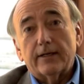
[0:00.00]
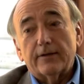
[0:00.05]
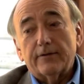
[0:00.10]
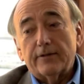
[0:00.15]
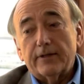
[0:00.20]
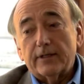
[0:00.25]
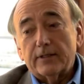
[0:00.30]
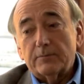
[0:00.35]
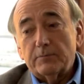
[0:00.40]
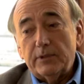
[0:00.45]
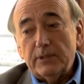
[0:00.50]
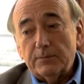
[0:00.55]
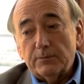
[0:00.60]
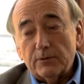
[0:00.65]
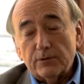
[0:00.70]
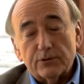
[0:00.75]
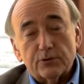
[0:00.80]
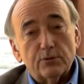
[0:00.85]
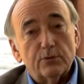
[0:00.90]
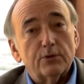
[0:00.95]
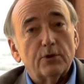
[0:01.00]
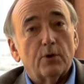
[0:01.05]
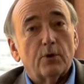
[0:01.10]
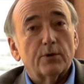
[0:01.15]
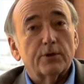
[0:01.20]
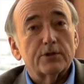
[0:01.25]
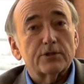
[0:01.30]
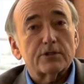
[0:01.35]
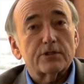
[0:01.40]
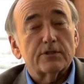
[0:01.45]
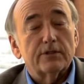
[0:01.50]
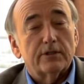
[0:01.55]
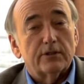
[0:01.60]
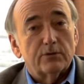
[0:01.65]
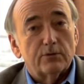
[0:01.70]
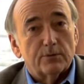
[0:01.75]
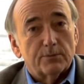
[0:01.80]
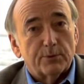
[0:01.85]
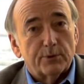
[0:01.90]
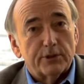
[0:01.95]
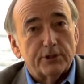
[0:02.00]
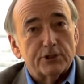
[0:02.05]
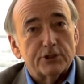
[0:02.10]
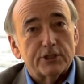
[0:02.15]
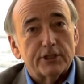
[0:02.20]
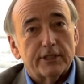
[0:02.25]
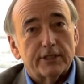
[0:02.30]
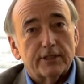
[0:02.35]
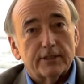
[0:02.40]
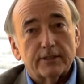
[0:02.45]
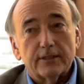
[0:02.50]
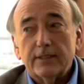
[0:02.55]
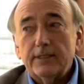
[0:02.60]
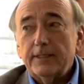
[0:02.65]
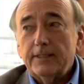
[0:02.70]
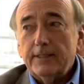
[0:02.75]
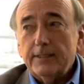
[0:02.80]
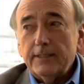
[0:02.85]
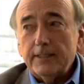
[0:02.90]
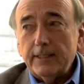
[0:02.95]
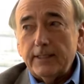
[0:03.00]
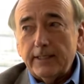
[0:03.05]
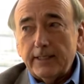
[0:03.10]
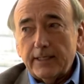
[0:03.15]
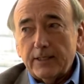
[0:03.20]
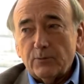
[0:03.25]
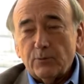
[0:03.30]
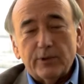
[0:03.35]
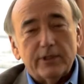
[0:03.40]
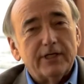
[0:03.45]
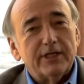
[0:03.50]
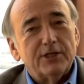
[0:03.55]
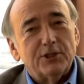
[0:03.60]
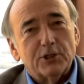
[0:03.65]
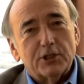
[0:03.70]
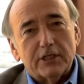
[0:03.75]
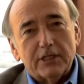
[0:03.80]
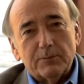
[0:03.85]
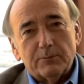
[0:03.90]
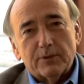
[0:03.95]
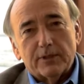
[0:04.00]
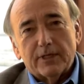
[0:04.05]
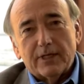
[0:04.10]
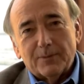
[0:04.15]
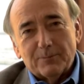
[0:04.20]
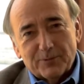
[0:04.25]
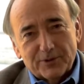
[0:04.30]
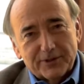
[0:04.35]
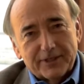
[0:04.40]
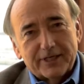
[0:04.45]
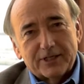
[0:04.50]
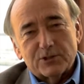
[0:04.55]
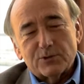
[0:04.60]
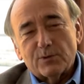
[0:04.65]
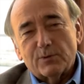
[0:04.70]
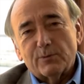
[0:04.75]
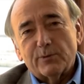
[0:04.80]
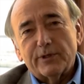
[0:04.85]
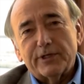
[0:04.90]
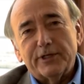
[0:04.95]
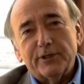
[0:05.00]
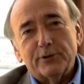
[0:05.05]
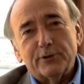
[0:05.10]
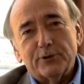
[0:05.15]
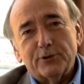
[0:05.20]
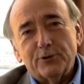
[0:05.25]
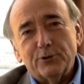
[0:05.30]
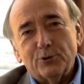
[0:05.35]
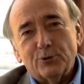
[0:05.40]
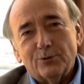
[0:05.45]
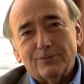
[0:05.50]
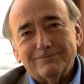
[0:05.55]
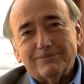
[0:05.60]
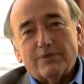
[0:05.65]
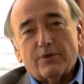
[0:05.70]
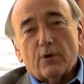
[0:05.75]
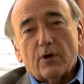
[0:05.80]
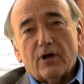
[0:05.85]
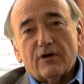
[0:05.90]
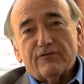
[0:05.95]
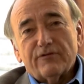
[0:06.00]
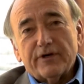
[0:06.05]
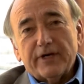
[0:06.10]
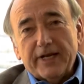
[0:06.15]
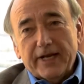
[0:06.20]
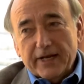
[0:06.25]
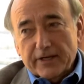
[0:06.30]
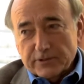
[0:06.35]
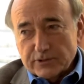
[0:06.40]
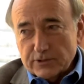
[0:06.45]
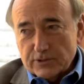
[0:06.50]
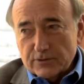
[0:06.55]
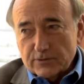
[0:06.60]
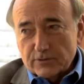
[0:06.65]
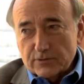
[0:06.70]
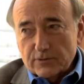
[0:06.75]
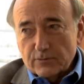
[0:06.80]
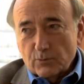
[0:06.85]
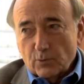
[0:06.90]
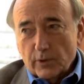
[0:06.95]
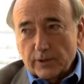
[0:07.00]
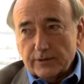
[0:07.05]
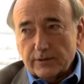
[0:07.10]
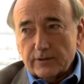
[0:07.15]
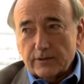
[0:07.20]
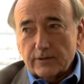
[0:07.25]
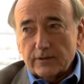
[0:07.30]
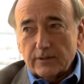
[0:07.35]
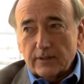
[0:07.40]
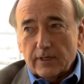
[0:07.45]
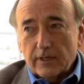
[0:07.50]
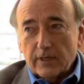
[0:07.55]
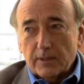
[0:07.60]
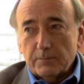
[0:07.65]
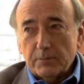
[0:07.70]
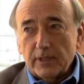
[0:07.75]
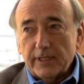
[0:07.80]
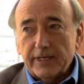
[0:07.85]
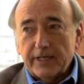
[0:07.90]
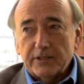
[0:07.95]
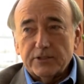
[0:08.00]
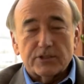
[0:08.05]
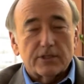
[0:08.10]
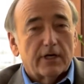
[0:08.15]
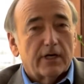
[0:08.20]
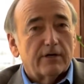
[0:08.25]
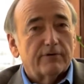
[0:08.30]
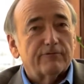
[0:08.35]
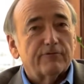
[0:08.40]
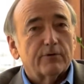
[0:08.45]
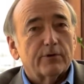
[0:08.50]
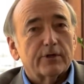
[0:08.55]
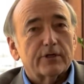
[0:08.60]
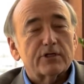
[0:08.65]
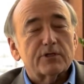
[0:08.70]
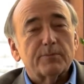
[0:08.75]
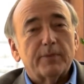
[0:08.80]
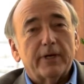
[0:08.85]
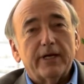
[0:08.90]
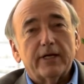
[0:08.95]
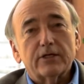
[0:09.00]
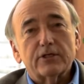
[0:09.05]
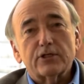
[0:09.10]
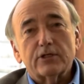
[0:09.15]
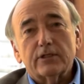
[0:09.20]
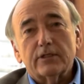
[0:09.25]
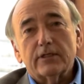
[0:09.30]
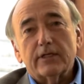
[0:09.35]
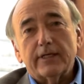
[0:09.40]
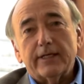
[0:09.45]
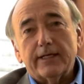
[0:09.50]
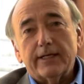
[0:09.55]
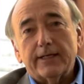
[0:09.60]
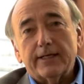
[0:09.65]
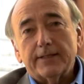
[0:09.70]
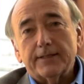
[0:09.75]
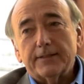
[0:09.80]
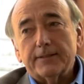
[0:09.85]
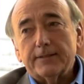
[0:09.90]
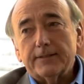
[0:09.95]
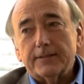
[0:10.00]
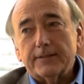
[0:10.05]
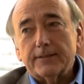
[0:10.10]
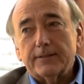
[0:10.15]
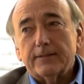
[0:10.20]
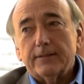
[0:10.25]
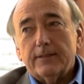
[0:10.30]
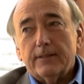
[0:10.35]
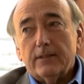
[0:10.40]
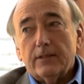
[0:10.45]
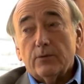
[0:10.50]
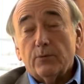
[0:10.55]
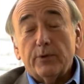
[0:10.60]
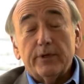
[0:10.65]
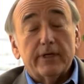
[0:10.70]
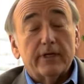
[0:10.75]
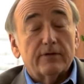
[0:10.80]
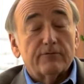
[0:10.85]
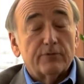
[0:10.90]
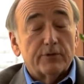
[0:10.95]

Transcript: that people do notice, they do appreciate it, and we need to keep it up, and that's what we're here to do. We're often asked what our plans are for expansion, and we have